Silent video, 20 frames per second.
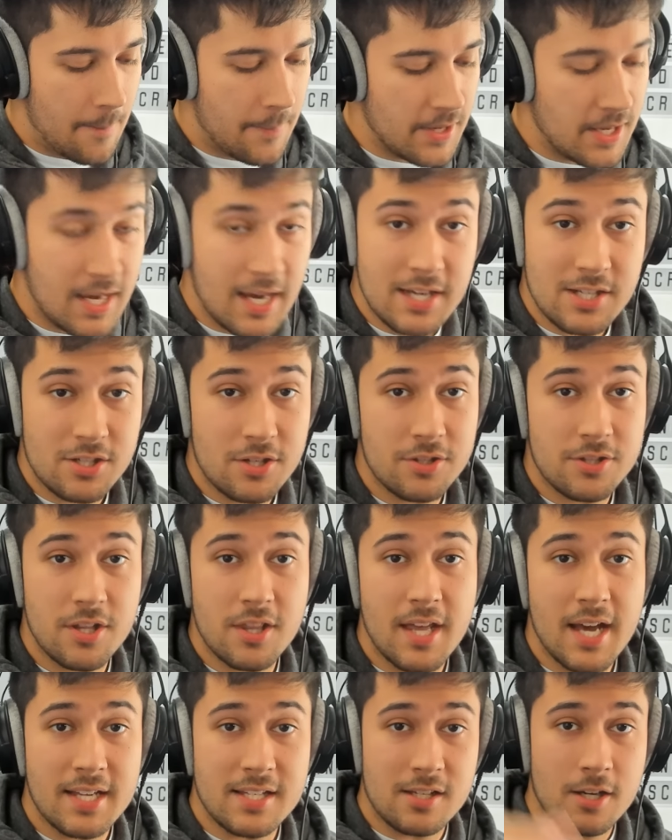But yeah, it's good that
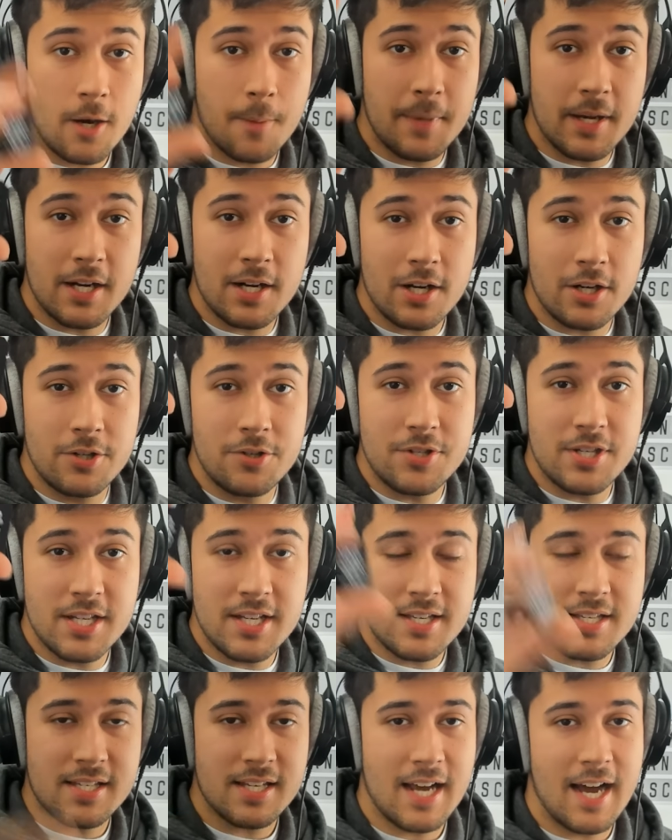that's come
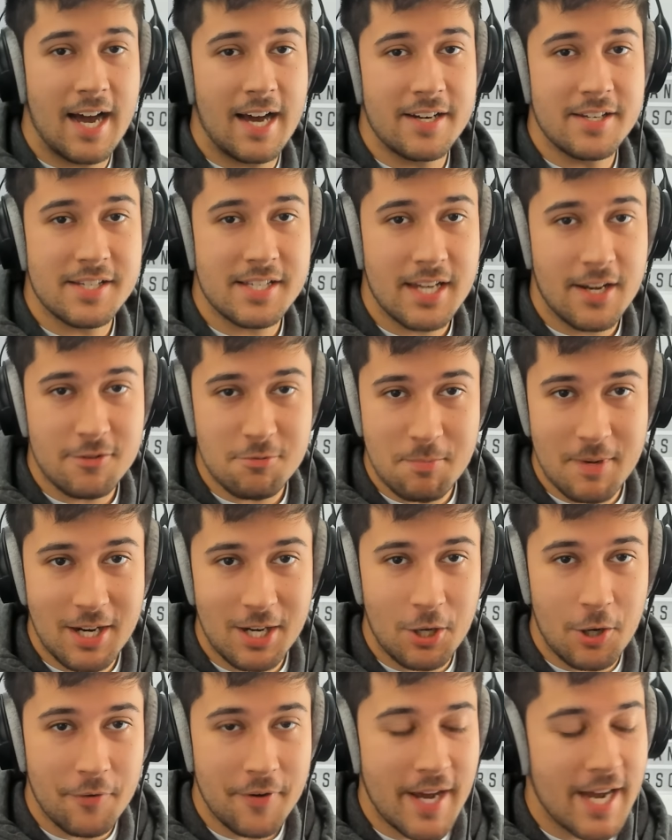included and saves me a
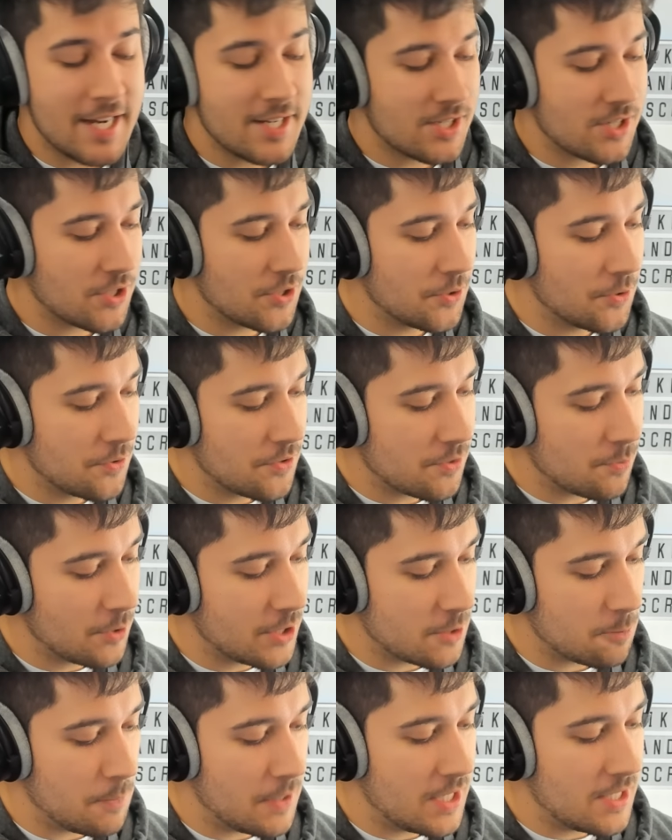lot of hassle,
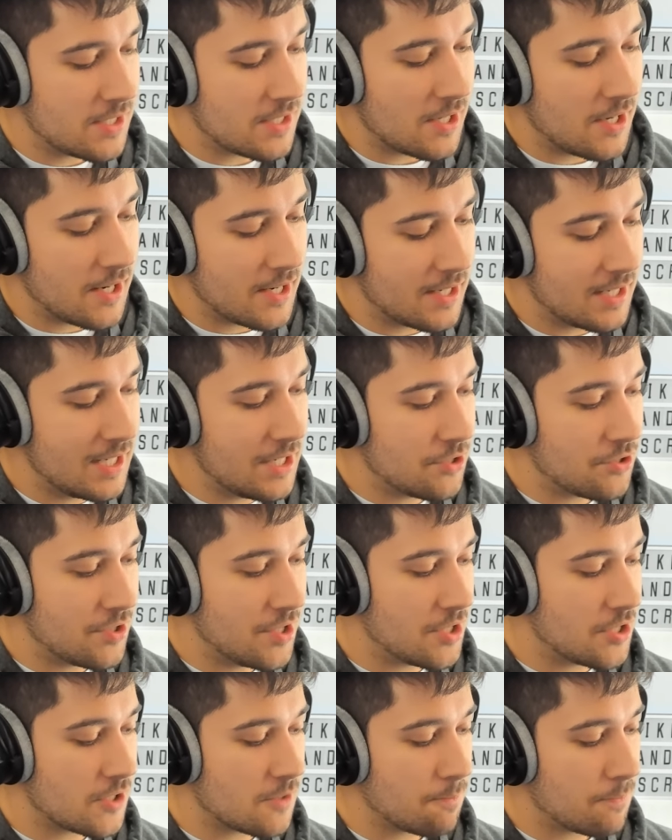which means I can literally
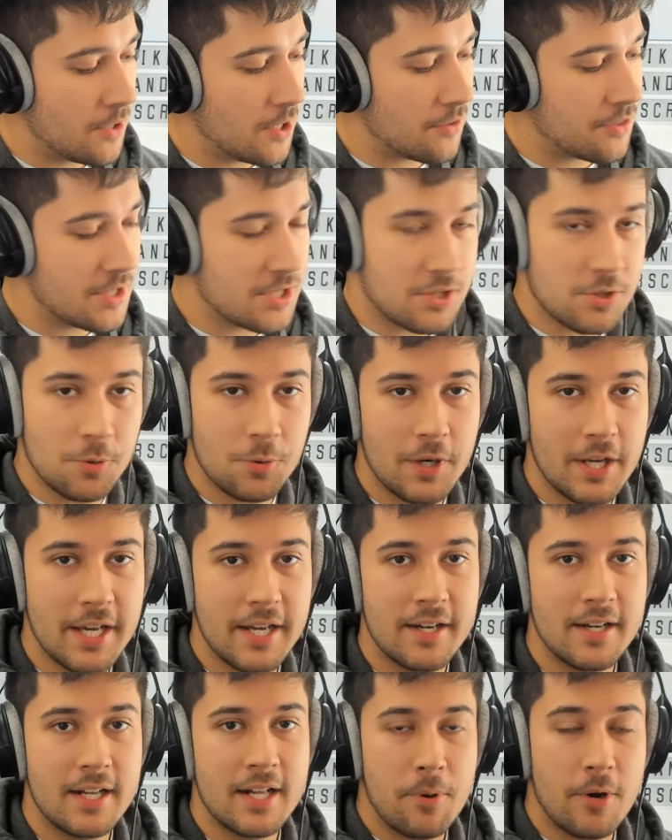just plug this all
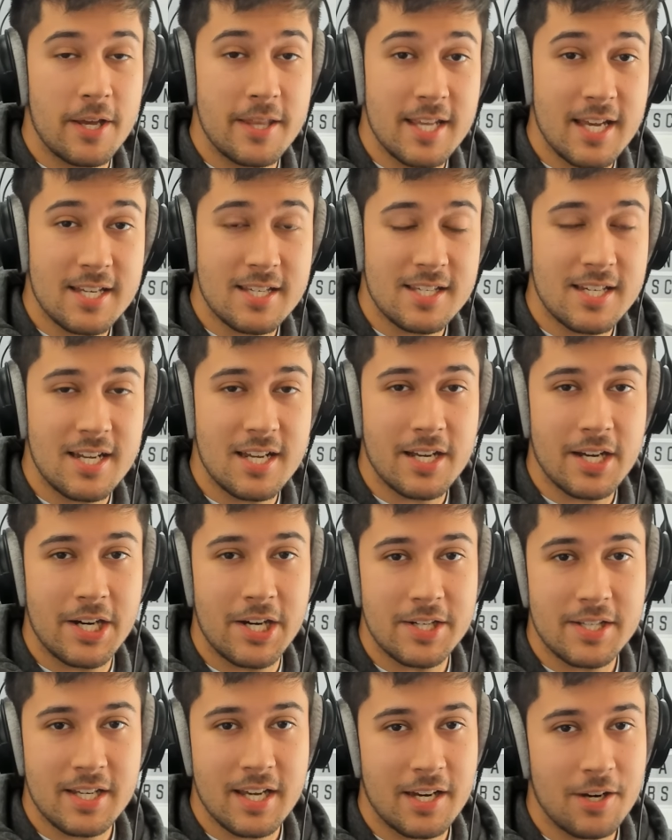in, put in the S D
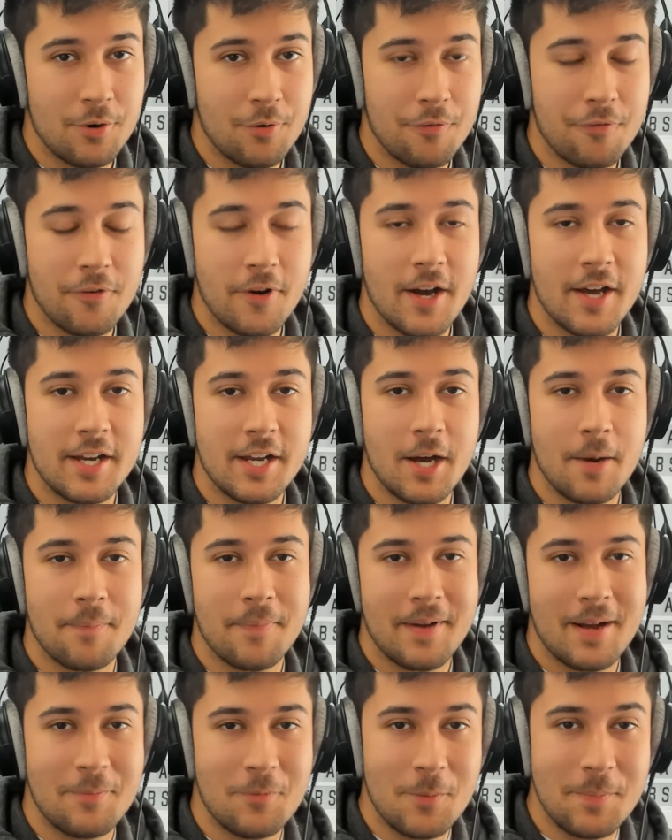card, get it all fired up,
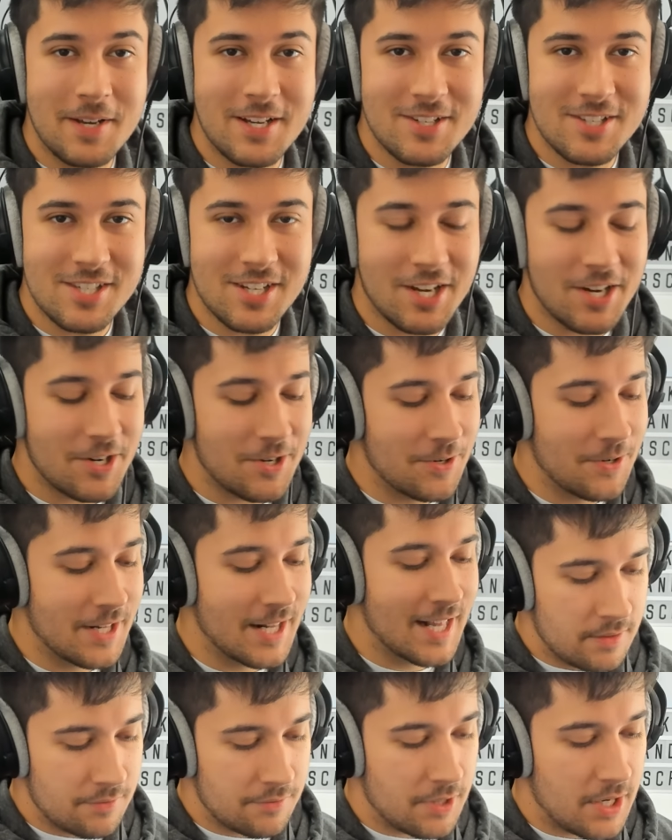and we'll be good to go.
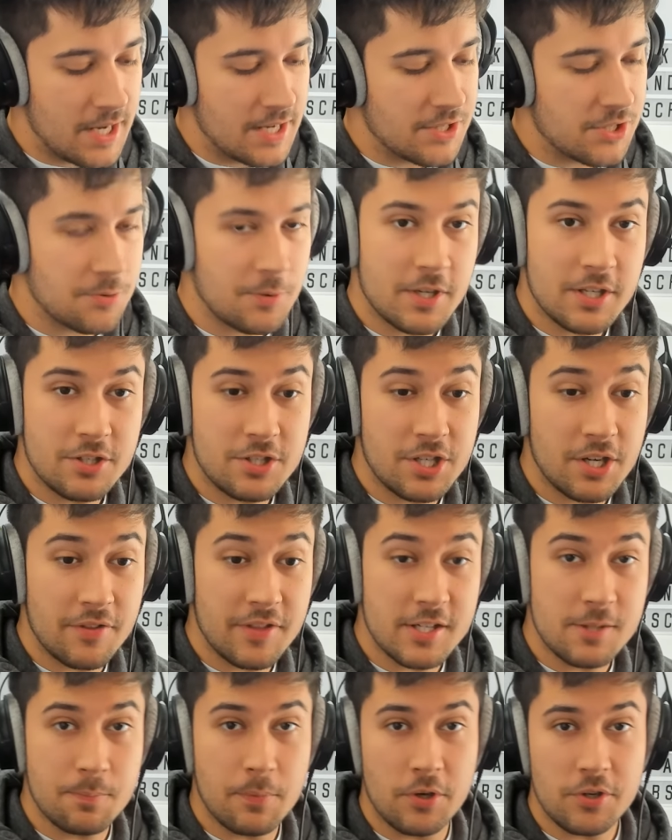Right, so we can chuck
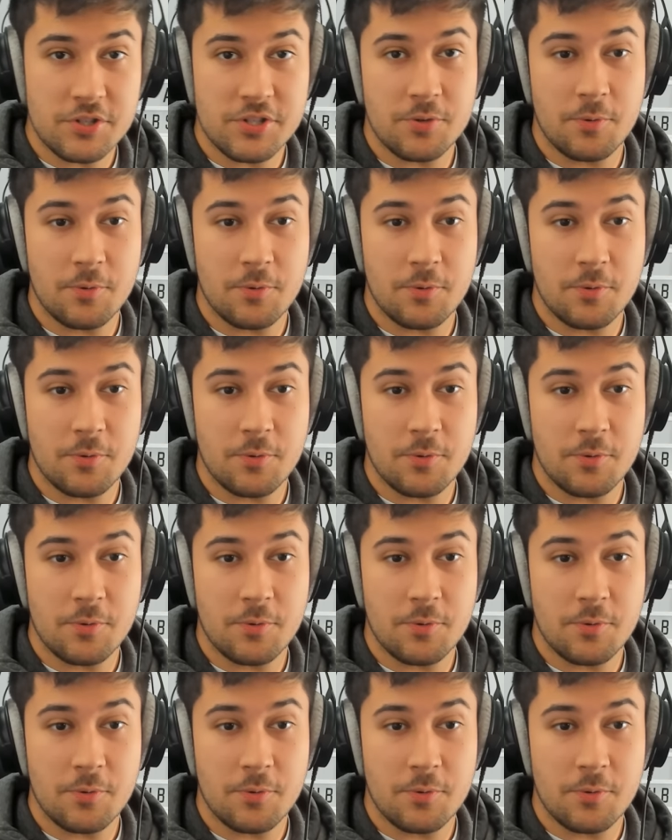this box